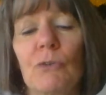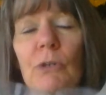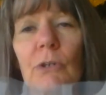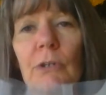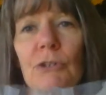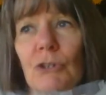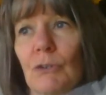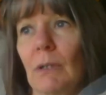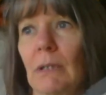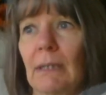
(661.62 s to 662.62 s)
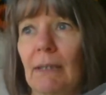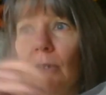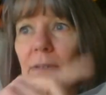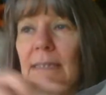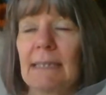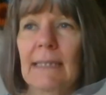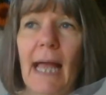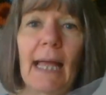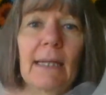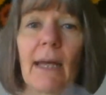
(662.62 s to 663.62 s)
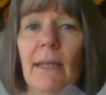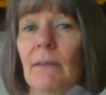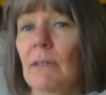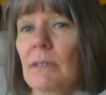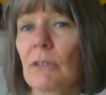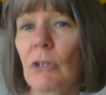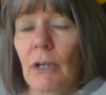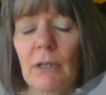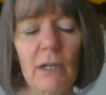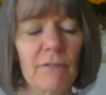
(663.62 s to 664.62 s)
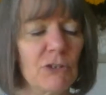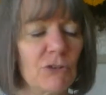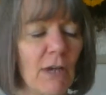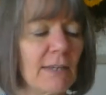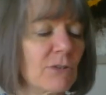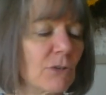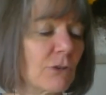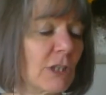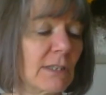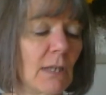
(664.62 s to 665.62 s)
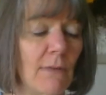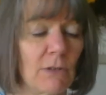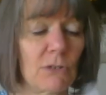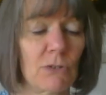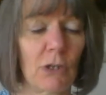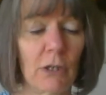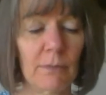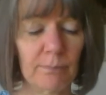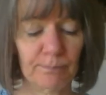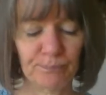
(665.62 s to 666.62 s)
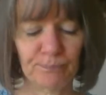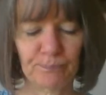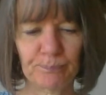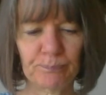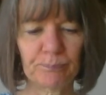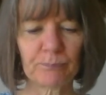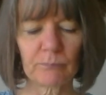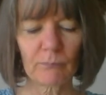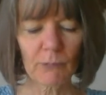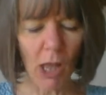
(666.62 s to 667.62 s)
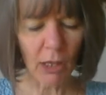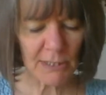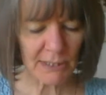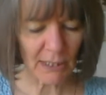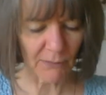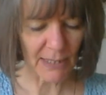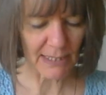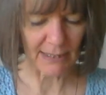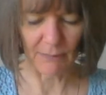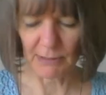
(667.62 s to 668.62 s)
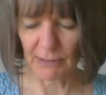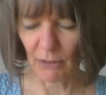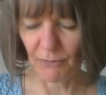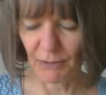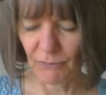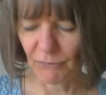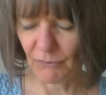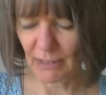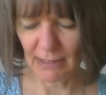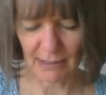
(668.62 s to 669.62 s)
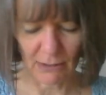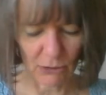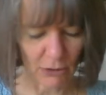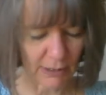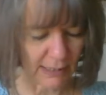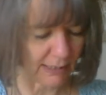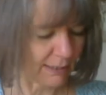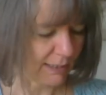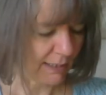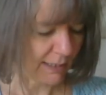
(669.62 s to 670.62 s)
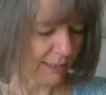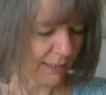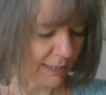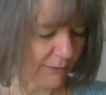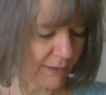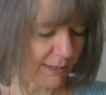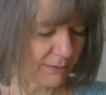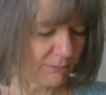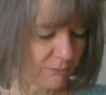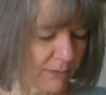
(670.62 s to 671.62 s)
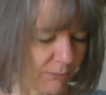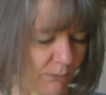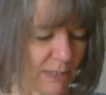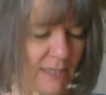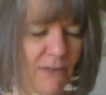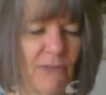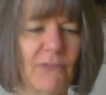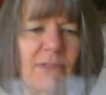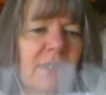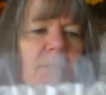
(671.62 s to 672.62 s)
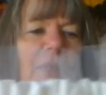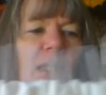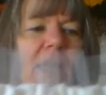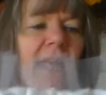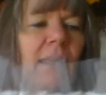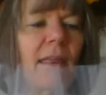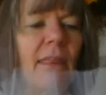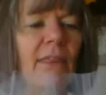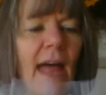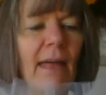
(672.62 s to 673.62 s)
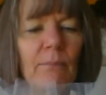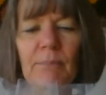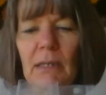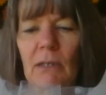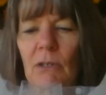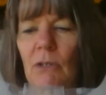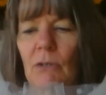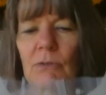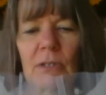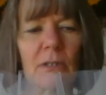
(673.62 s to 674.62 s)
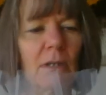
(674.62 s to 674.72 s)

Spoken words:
could do a little design on the skirt of a dress or just on the skirt. Also, as I was going through these and looking, I thought, well, wouldn't something like that be cute